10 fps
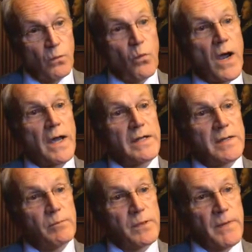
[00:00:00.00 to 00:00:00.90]
Wide
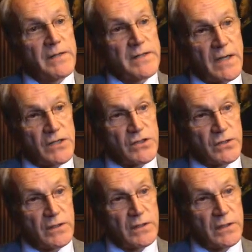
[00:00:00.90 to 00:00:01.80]

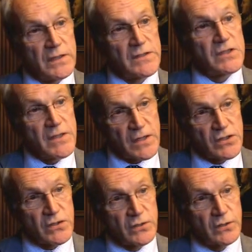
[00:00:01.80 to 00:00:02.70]
implementation is
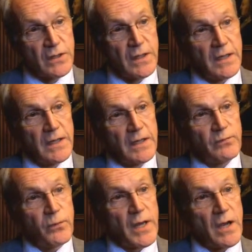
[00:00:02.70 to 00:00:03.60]
essential
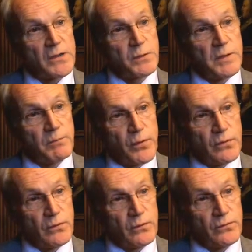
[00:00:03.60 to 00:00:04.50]
if we are to
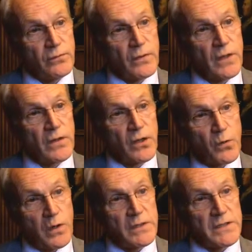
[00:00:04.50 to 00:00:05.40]
improve the
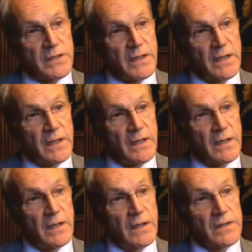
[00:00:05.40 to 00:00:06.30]
quality
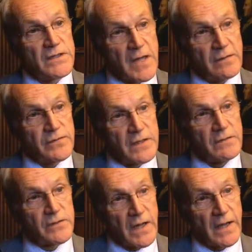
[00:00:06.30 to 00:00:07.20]
and
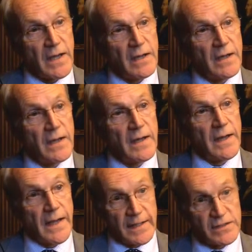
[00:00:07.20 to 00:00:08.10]
safety of care
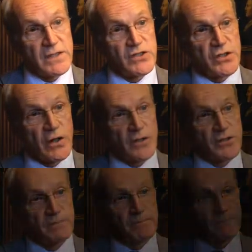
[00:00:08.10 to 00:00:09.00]
at
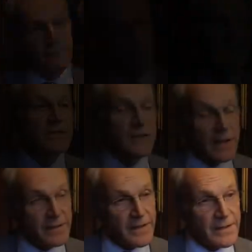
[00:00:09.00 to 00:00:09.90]
discharge.
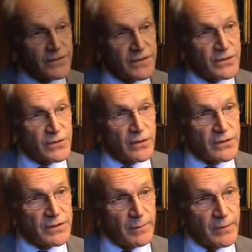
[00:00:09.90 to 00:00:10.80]
Standardised
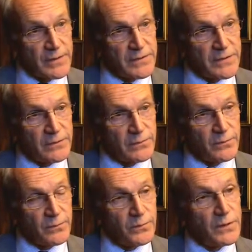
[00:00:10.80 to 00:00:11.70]
discharge summaries
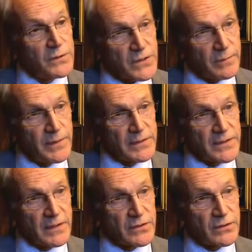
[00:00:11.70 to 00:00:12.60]
will also be
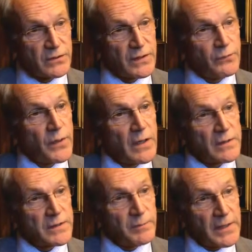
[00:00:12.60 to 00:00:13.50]
essential if we
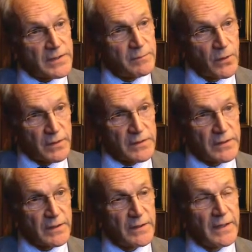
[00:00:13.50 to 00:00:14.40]
are to better
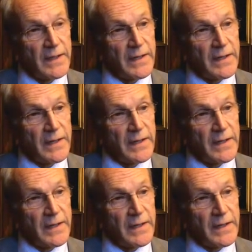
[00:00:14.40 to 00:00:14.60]
monitor